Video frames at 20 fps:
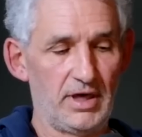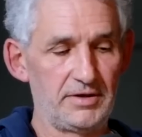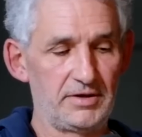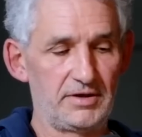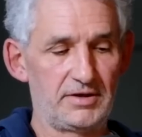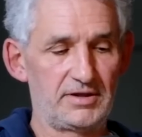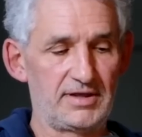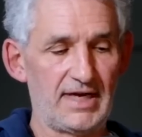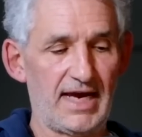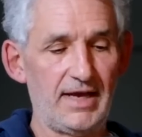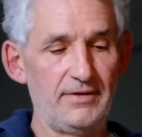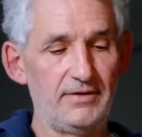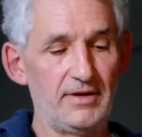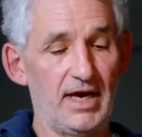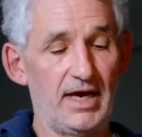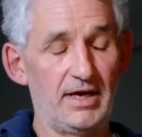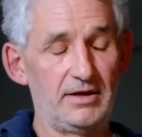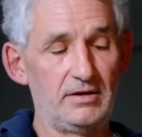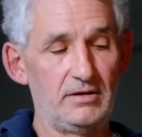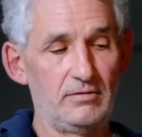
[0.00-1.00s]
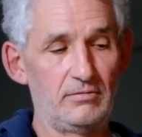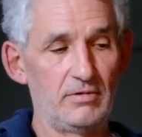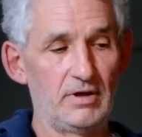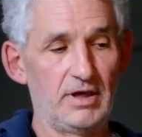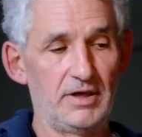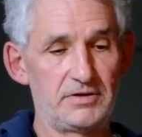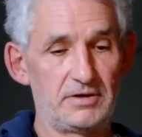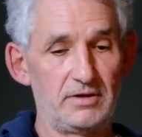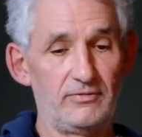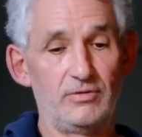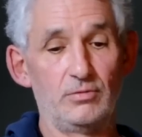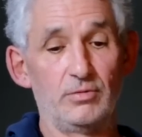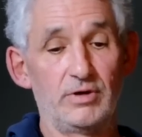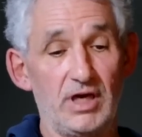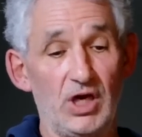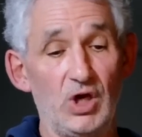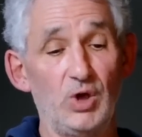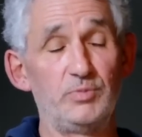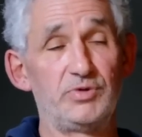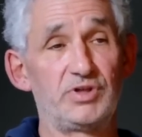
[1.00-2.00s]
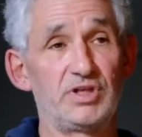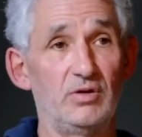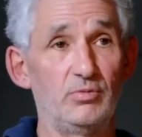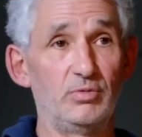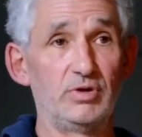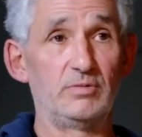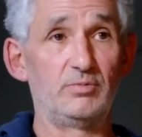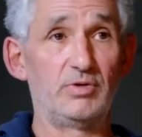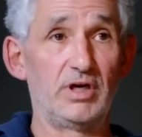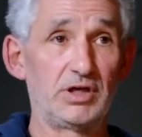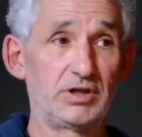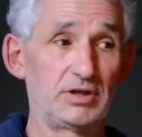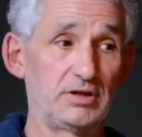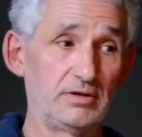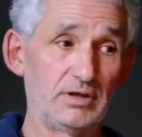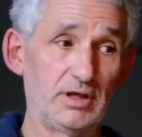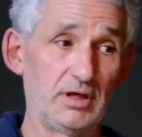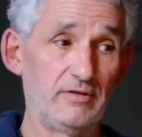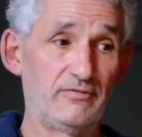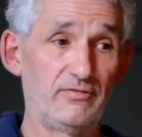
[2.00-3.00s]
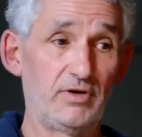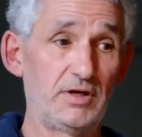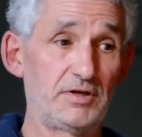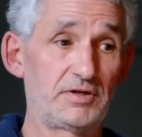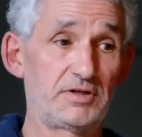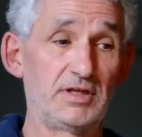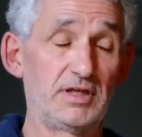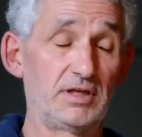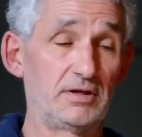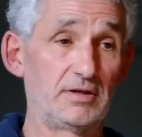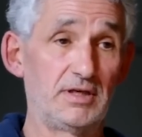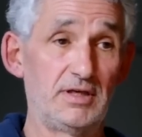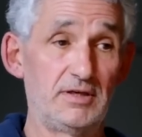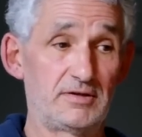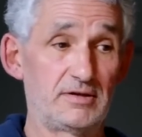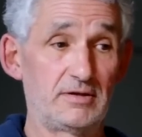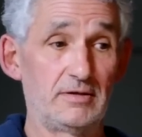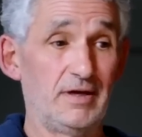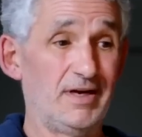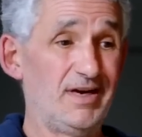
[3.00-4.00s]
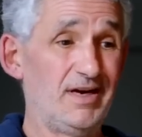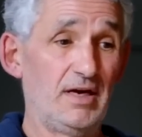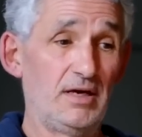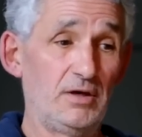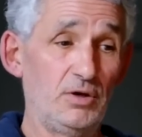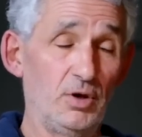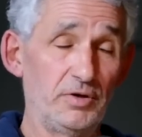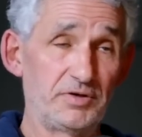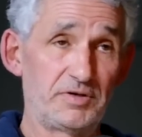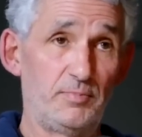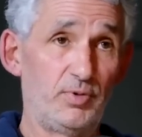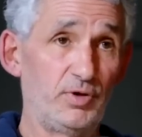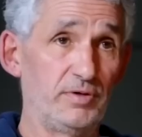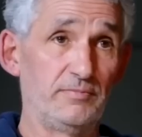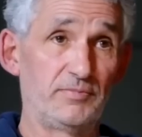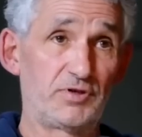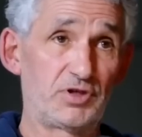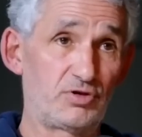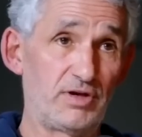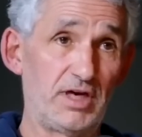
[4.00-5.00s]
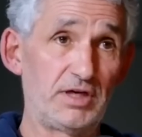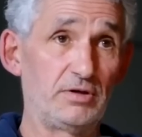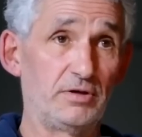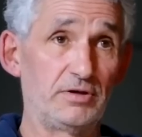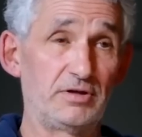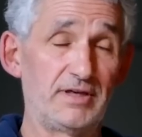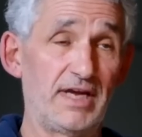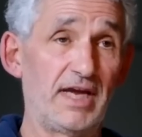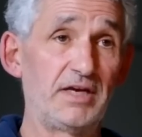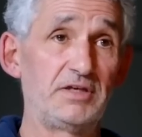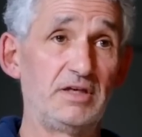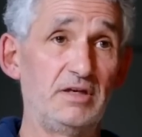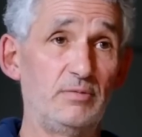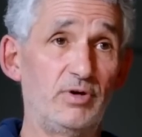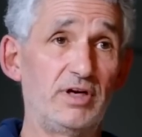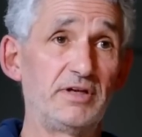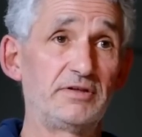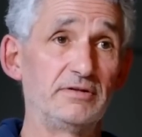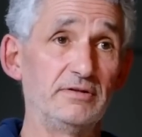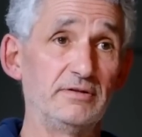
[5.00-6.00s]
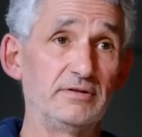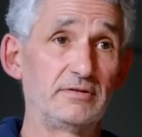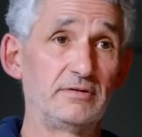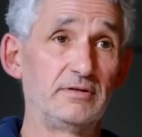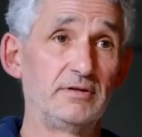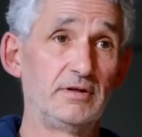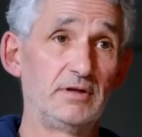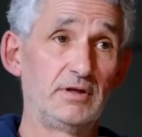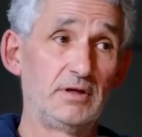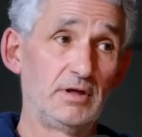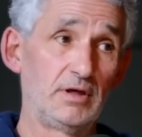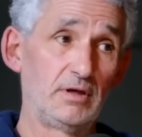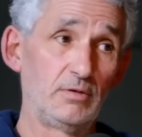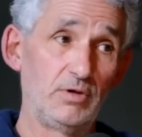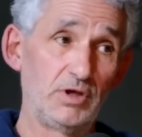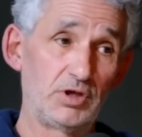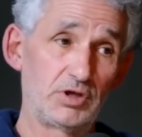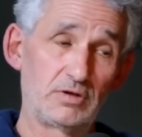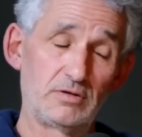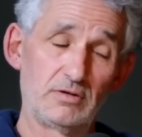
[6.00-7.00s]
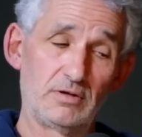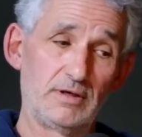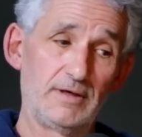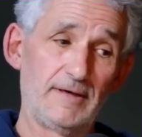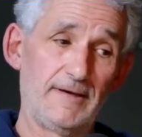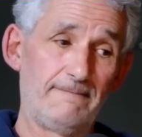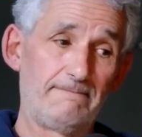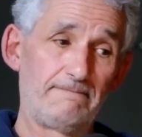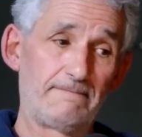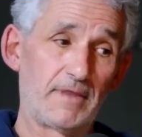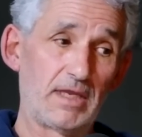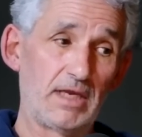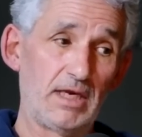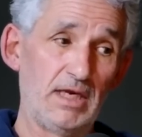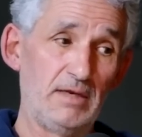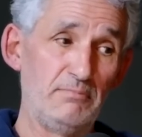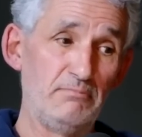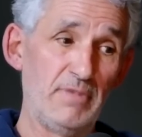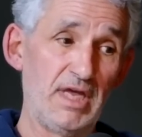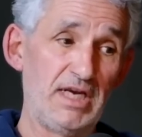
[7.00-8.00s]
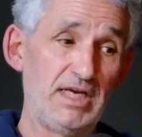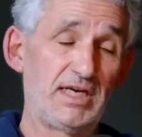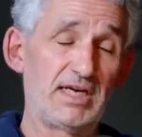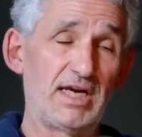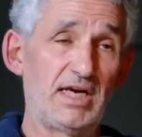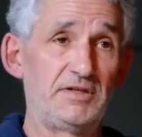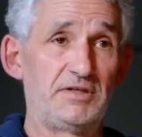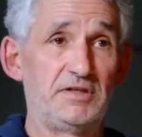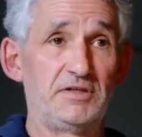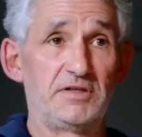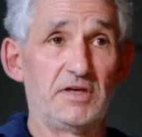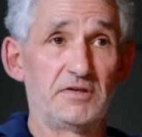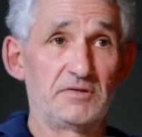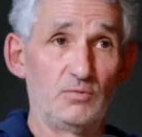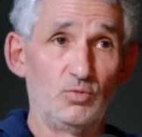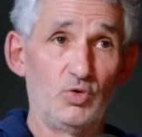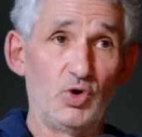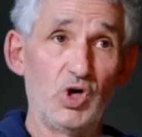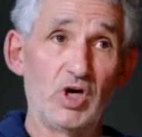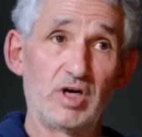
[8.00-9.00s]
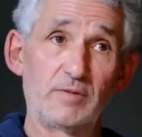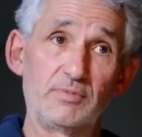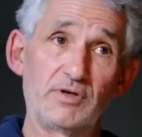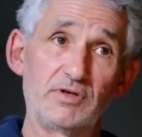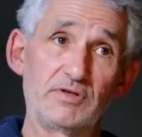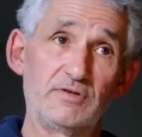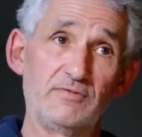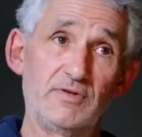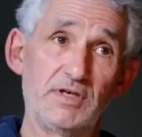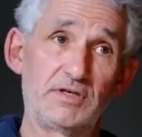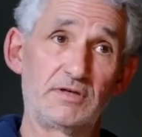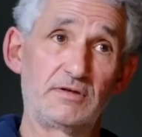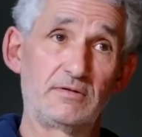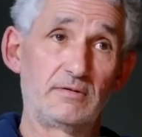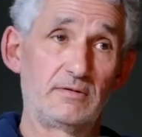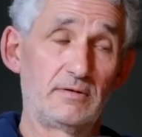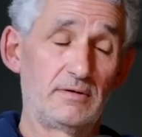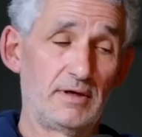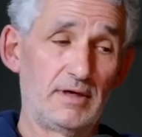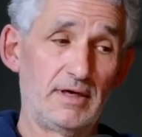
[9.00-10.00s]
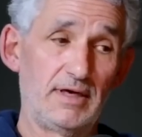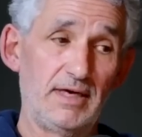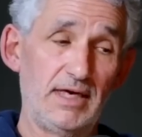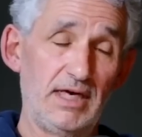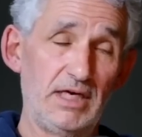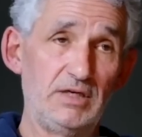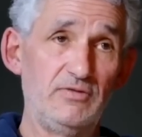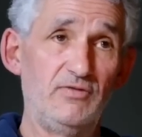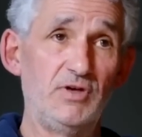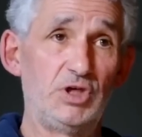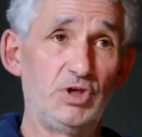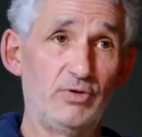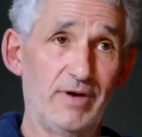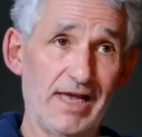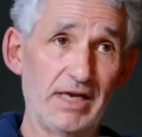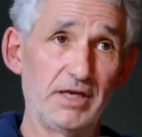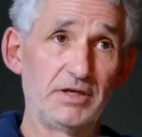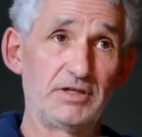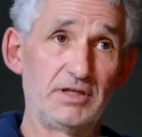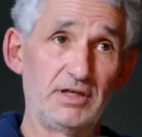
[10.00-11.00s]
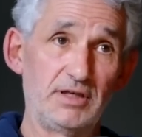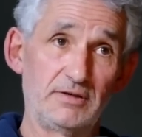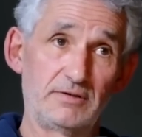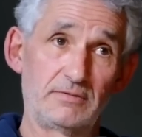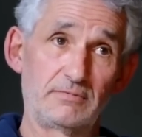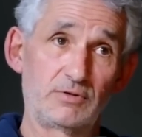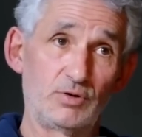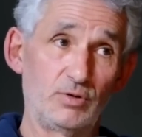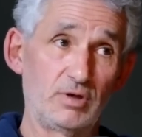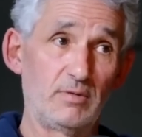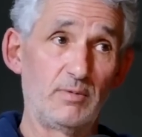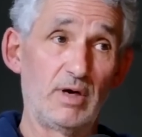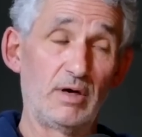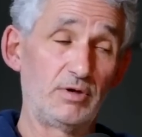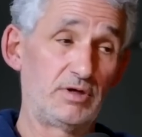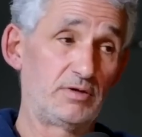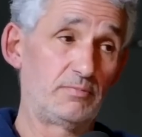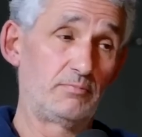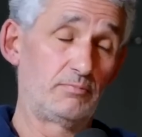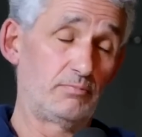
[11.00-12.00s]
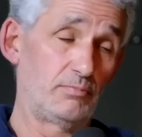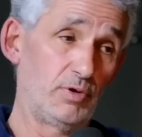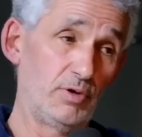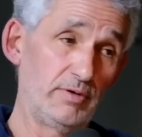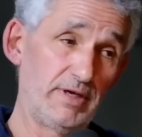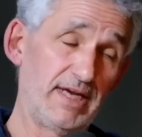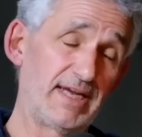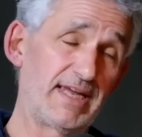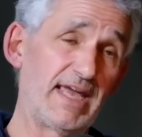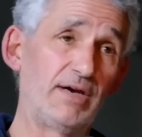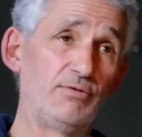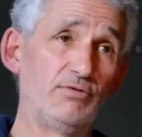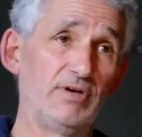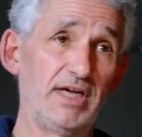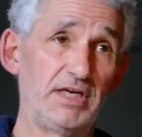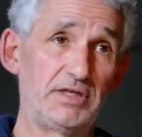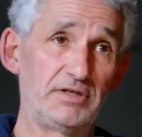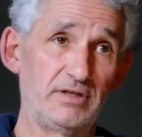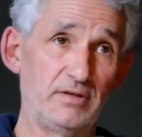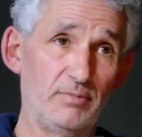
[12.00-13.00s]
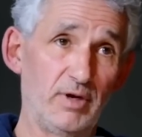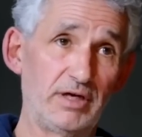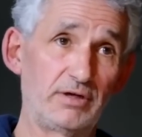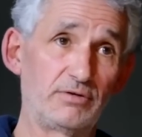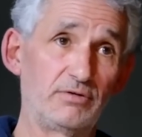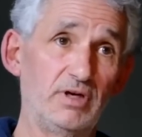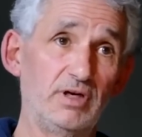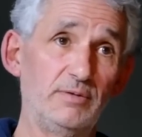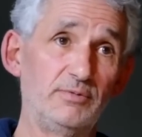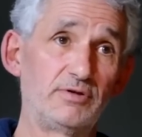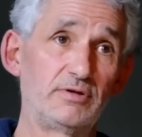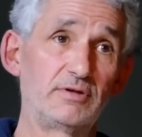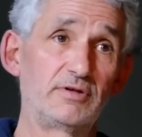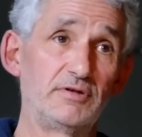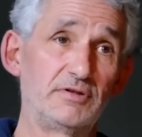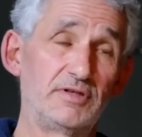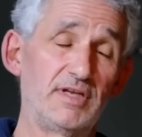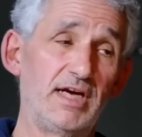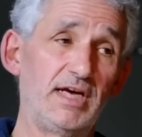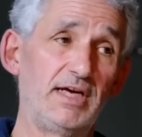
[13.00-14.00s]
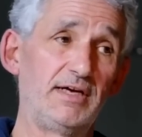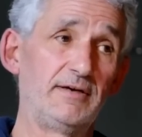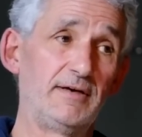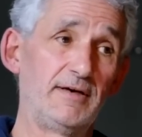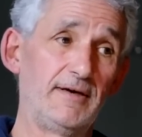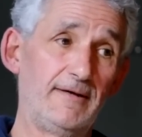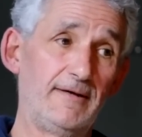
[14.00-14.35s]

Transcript: understand that, you realize if you want to help someone with depression, you know, the first thing is to, not to put them straight onto an antidepressant, which in many cases doesn't work because of this individuality I was talking about, which probably again related to the microbes because they